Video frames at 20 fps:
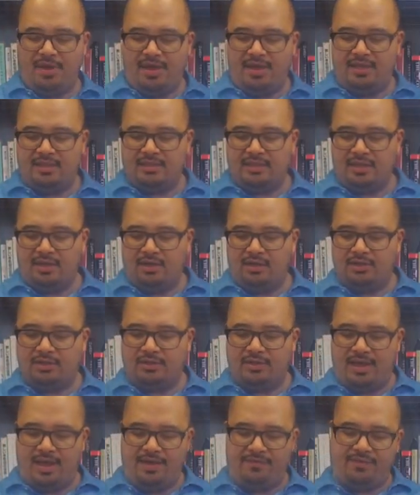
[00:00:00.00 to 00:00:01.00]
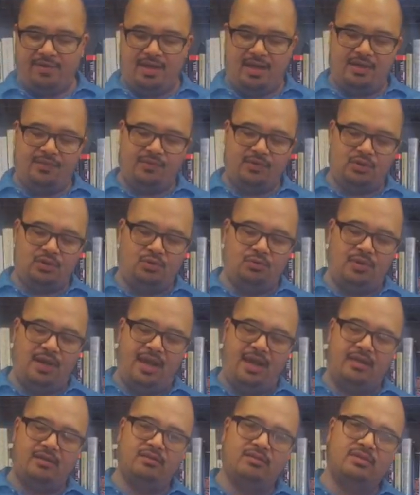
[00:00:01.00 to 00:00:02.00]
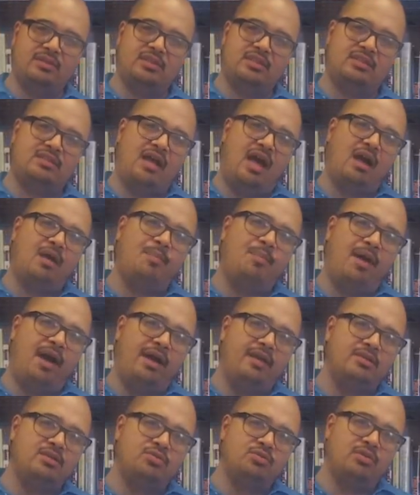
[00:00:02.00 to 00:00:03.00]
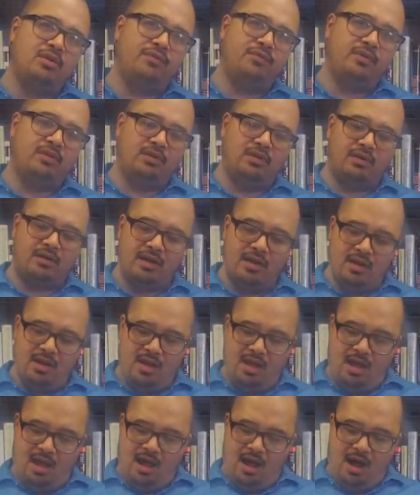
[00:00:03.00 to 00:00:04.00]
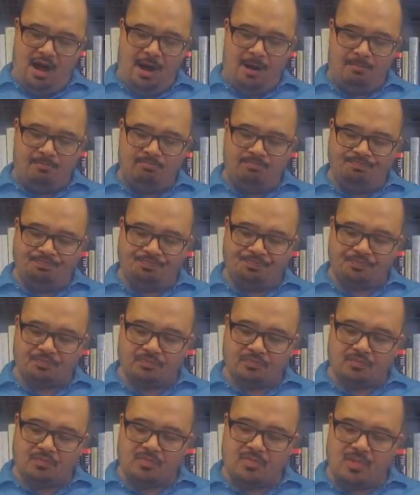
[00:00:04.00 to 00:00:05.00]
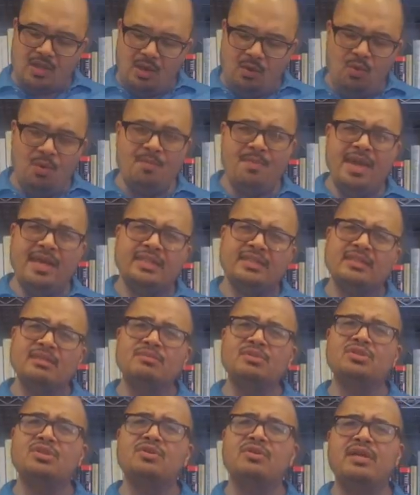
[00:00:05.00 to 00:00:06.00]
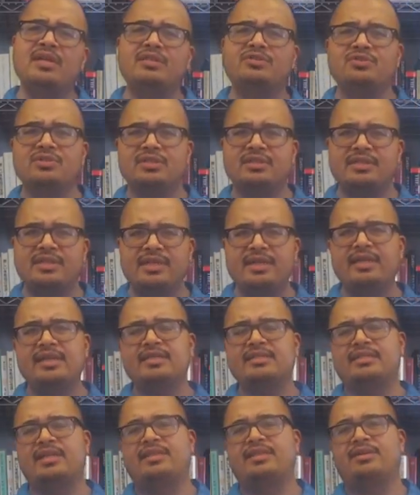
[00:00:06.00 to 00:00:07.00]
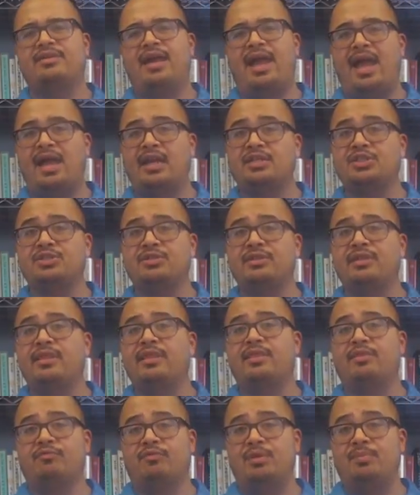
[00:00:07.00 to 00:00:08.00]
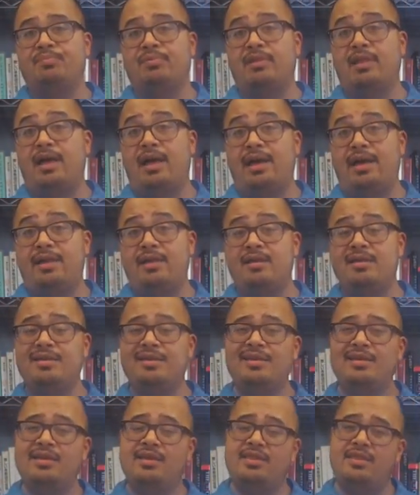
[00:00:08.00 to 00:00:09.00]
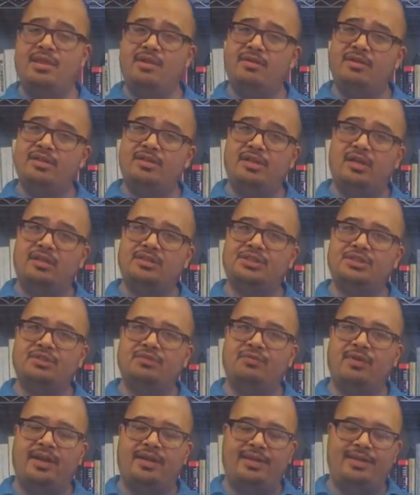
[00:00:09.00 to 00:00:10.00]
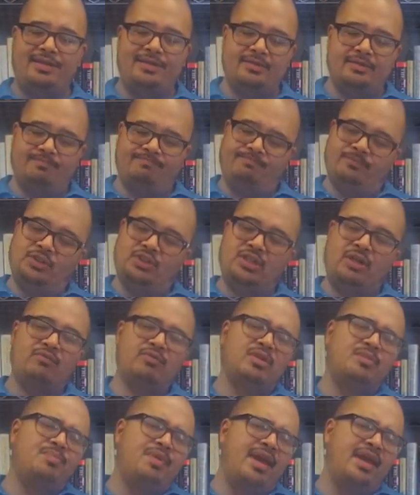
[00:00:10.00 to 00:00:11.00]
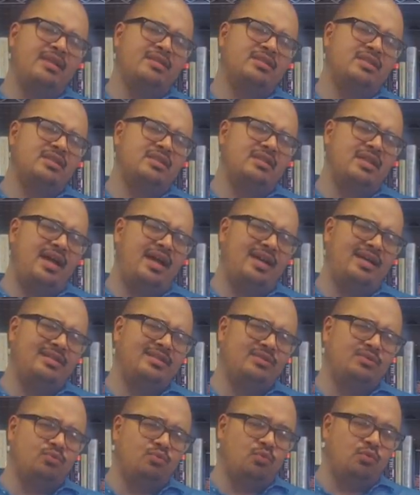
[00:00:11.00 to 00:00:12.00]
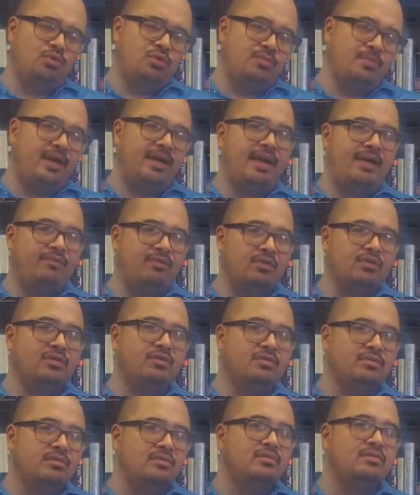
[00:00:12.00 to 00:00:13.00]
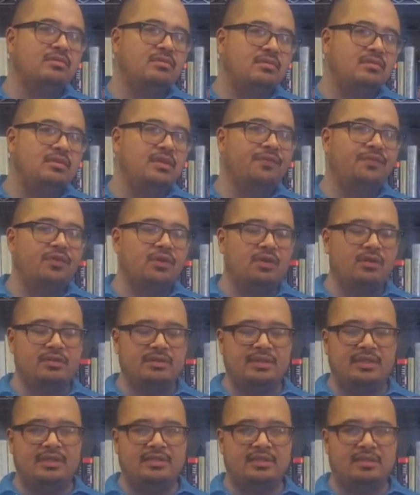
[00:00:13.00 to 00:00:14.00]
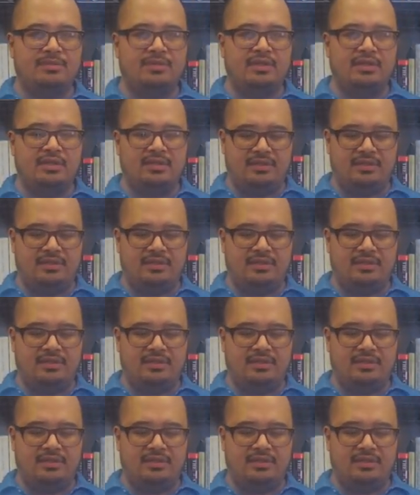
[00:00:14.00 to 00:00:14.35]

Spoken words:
pans, and they also have kind of a two-handled stock pot sort of a look. What makes them so interesting is that they're actually 3-ply. They're induction ready. Generally pans this size, you might have a little difficulty on some